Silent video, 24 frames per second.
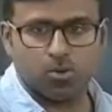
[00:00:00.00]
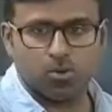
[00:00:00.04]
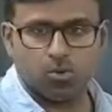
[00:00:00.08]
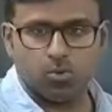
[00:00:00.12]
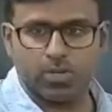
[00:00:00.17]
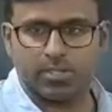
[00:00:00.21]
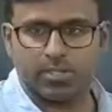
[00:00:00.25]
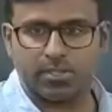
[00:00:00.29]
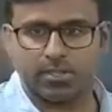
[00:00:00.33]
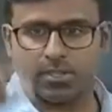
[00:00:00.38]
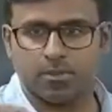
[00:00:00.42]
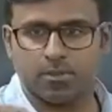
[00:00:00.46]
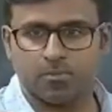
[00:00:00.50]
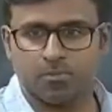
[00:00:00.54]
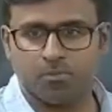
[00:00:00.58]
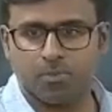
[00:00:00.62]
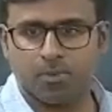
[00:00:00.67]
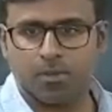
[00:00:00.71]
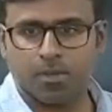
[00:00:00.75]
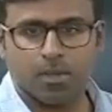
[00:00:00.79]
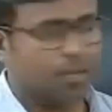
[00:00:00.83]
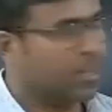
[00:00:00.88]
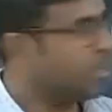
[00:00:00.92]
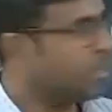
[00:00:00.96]
USA.
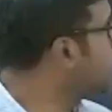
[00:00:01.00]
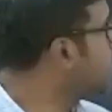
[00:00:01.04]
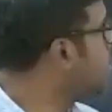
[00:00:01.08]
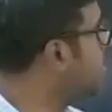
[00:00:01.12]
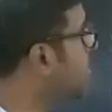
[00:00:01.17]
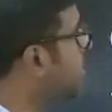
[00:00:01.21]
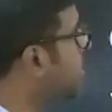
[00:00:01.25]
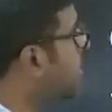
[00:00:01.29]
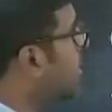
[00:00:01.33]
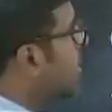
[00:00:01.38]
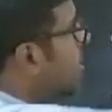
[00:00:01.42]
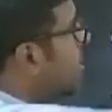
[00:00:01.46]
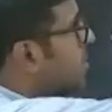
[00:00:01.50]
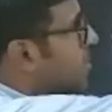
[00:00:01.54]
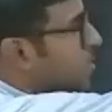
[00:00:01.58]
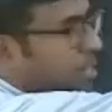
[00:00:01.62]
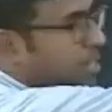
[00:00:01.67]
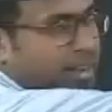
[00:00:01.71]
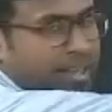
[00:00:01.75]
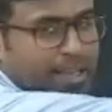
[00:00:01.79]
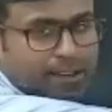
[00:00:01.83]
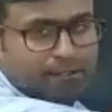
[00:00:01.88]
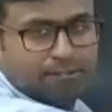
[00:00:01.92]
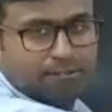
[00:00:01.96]
The
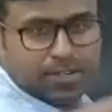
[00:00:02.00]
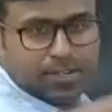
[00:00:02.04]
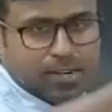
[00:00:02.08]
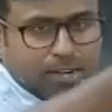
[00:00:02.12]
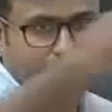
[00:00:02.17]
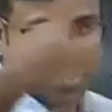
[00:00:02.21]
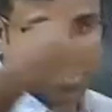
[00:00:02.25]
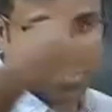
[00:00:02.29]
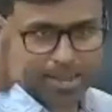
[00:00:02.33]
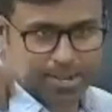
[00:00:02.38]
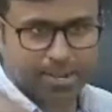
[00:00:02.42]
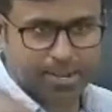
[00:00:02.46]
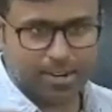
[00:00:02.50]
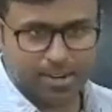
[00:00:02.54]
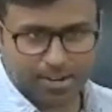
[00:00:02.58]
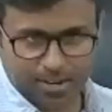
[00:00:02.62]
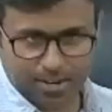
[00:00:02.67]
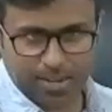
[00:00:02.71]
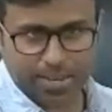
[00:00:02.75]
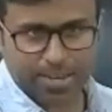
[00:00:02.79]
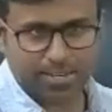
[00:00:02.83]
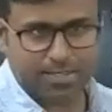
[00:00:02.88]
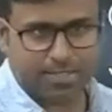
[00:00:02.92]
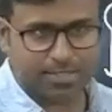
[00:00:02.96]
slave triangle
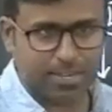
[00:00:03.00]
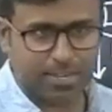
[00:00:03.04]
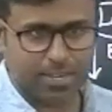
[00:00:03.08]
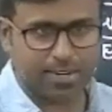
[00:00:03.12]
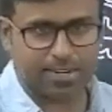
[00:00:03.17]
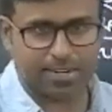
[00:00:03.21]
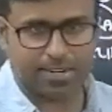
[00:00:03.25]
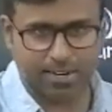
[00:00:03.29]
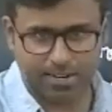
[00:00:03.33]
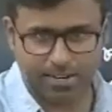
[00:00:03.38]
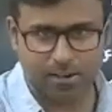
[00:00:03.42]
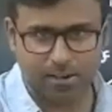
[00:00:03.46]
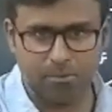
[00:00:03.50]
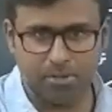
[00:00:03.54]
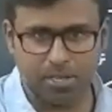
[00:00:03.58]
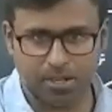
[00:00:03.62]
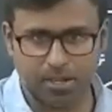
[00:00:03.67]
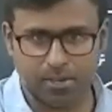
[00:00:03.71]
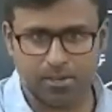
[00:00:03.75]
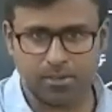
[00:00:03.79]
in NCRT, it will be there.